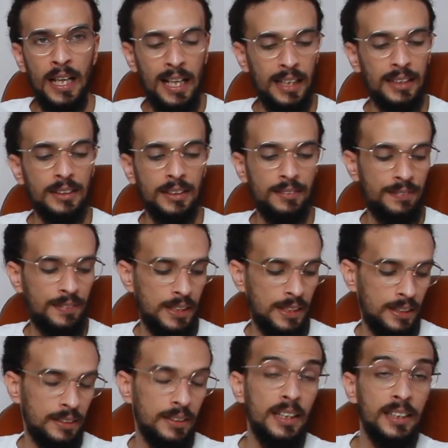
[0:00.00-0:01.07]
as I
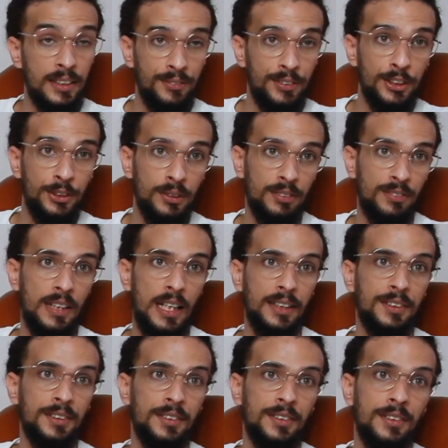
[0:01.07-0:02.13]
find the individual
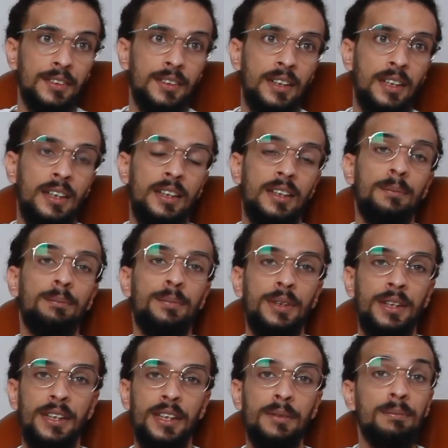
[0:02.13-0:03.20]
factor
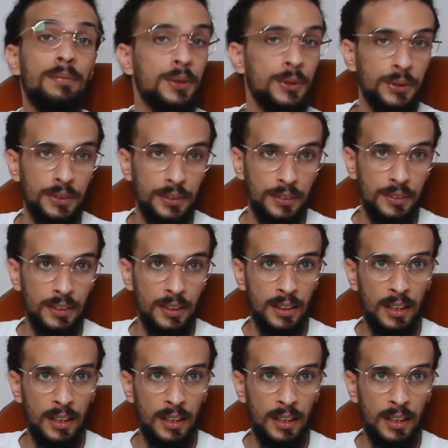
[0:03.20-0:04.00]
pretty important